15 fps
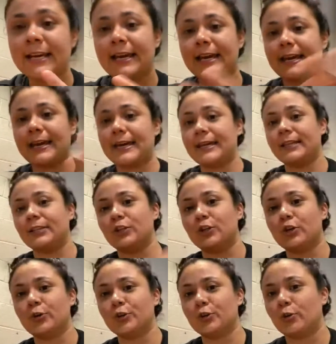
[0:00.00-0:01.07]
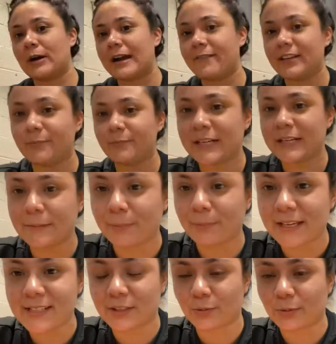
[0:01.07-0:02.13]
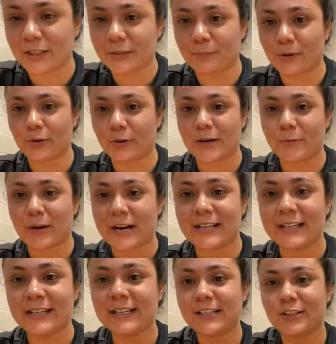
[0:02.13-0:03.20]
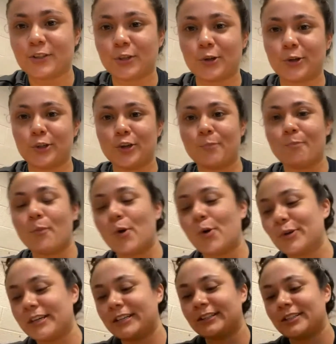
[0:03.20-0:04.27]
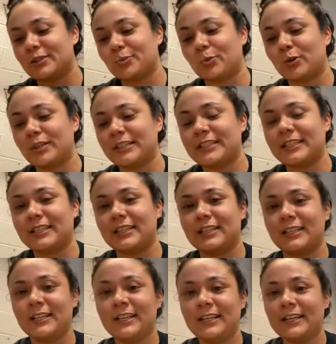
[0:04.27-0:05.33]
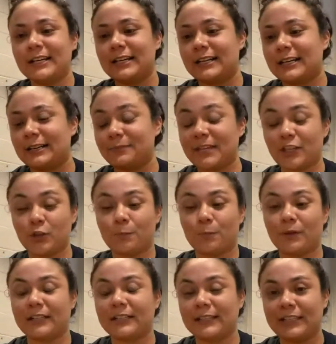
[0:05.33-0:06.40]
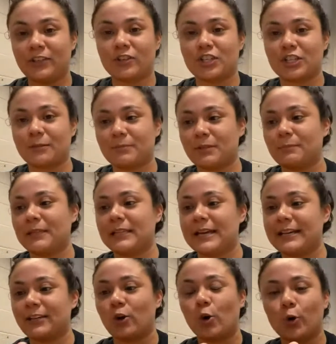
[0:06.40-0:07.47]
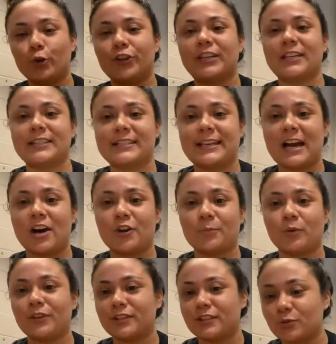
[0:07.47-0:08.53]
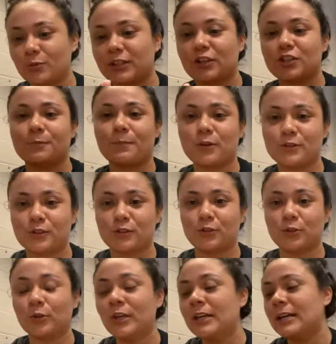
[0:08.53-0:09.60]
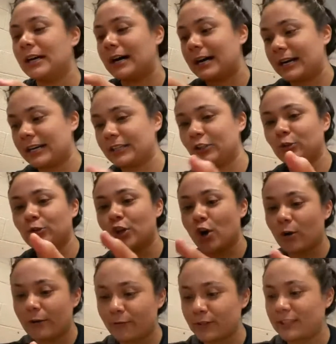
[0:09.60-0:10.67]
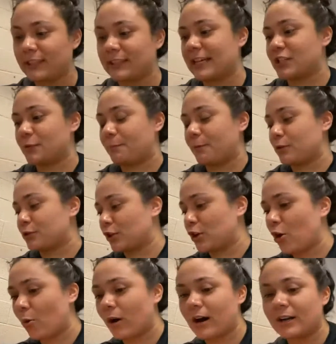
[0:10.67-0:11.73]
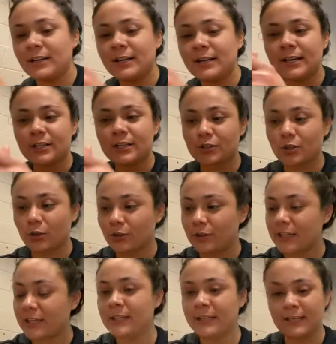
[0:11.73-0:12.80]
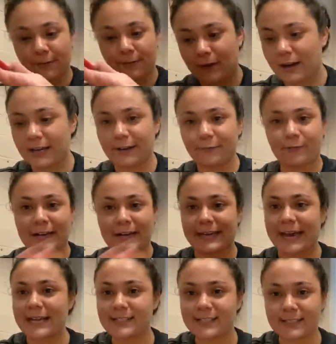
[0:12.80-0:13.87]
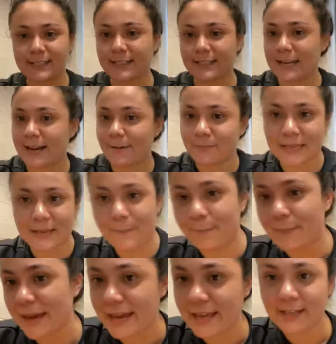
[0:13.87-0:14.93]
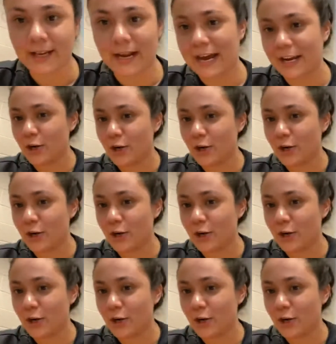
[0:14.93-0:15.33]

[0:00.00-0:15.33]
and, you know, you don't have anybody in place to run the program, right? So you're molding this one kid that you put in leadership to be like, hold the kids accountable. This is what they're supposed to do. All right. You know, everything that's supposed to go on. So then if I catch it and I'm in bed, I know